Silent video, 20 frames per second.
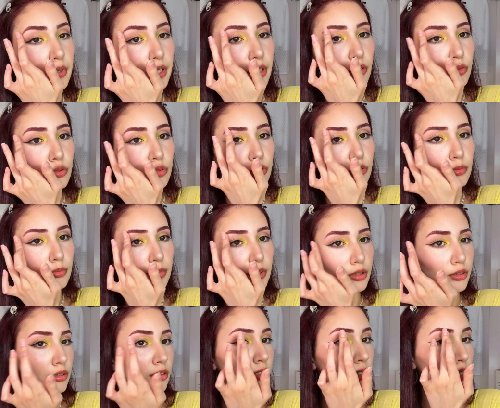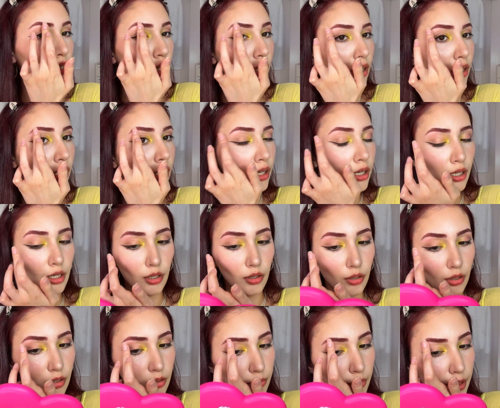and also a bit
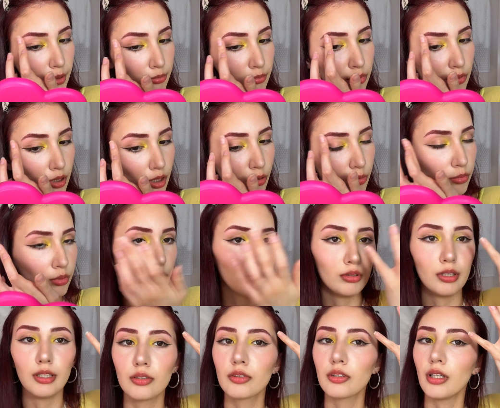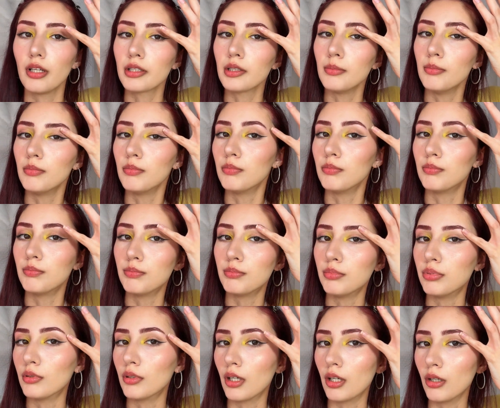on my brow bone like a
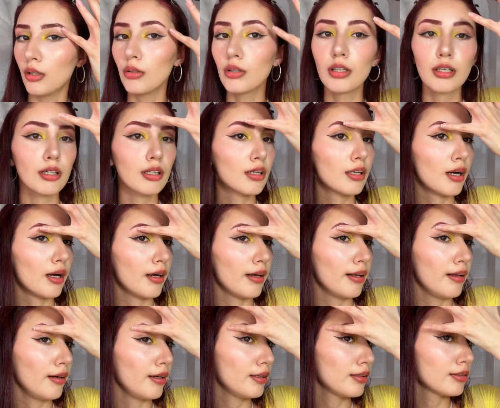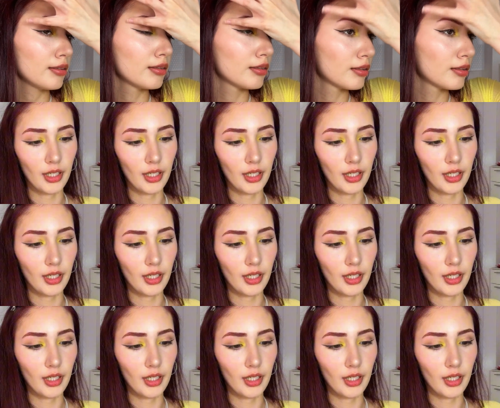brow highlight.